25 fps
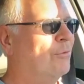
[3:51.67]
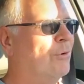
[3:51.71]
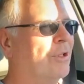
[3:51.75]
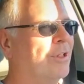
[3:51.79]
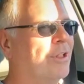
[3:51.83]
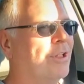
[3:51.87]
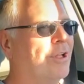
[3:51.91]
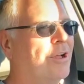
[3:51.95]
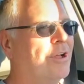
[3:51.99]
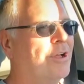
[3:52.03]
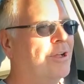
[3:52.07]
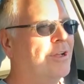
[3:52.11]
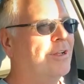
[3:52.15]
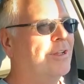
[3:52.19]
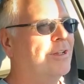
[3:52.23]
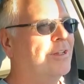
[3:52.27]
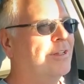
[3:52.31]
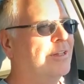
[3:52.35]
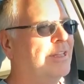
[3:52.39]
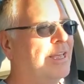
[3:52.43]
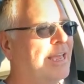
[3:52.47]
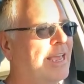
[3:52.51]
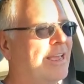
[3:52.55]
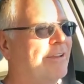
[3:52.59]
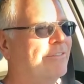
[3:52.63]
will
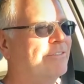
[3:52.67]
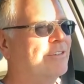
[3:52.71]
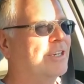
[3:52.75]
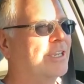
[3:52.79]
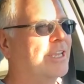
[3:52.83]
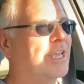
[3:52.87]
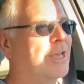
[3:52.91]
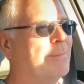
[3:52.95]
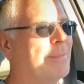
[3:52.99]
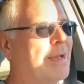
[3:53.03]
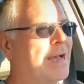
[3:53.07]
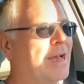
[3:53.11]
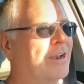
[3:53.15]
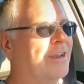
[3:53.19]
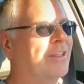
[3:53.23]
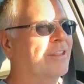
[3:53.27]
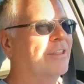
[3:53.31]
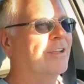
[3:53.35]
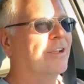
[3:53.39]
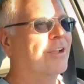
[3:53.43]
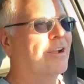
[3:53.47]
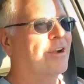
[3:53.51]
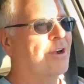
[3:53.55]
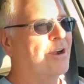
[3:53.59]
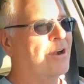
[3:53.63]
all have to come out
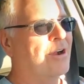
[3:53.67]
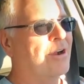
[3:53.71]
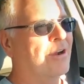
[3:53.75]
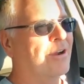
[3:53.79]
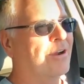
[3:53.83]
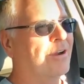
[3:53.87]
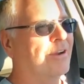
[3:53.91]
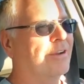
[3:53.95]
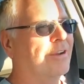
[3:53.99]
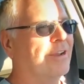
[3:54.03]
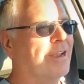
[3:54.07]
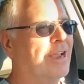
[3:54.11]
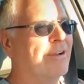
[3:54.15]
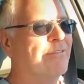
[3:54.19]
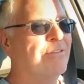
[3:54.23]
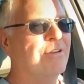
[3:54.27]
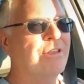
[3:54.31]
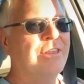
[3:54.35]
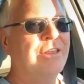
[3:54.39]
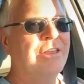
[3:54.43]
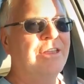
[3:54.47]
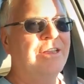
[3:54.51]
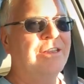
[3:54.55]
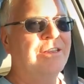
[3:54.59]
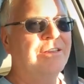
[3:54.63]
of the car.
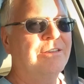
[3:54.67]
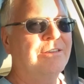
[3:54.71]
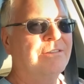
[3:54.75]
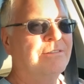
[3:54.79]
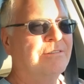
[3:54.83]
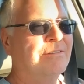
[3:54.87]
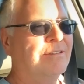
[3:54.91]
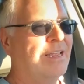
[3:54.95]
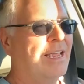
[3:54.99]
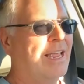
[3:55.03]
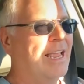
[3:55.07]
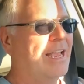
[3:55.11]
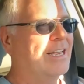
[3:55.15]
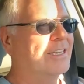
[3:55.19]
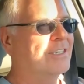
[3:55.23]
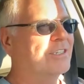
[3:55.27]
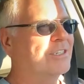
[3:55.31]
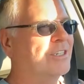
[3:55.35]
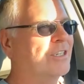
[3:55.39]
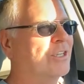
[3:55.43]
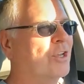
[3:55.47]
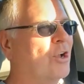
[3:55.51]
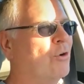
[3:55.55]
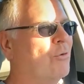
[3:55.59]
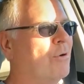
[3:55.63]
Everything has
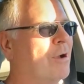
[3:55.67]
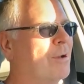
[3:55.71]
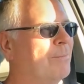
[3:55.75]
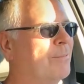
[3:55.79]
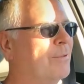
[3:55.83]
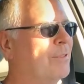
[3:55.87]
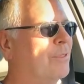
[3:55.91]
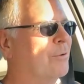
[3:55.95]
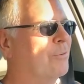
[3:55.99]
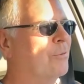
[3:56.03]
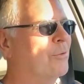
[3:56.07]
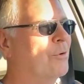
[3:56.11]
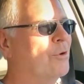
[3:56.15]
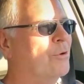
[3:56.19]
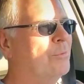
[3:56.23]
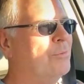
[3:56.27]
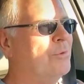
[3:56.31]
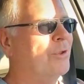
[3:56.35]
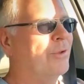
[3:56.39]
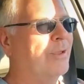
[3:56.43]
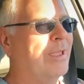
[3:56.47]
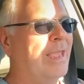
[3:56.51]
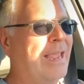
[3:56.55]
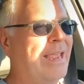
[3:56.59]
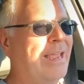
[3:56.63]
to go up in the
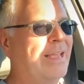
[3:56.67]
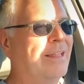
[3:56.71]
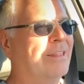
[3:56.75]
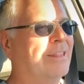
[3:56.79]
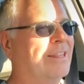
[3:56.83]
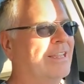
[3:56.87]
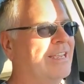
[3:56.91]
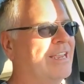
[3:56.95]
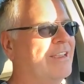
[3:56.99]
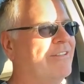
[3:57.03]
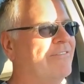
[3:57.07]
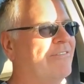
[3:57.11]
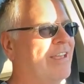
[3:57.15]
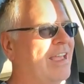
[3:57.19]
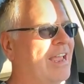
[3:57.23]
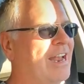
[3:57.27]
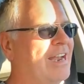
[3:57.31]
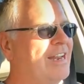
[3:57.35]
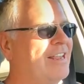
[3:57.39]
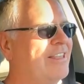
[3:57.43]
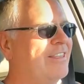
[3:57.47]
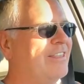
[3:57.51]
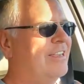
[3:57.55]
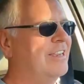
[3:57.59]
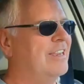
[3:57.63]
room. You can't leave
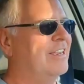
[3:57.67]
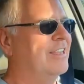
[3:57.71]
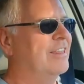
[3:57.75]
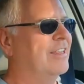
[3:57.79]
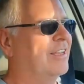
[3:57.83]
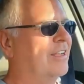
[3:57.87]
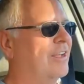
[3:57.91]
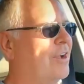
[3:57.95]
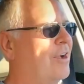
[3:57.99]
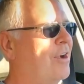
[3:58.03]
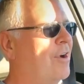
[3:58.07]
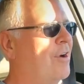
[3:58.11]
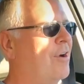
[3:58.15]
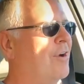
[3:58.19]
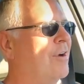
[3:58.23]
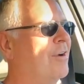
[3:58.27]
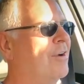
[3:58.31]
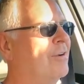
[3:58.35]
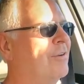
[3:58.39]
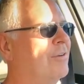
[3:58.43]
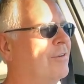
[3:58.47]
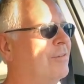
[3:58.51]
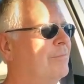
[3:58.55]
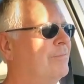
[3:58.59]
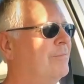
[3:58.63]
anything in the
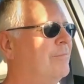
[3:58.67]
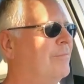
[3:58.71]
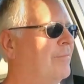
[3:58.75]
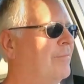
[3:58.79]
car.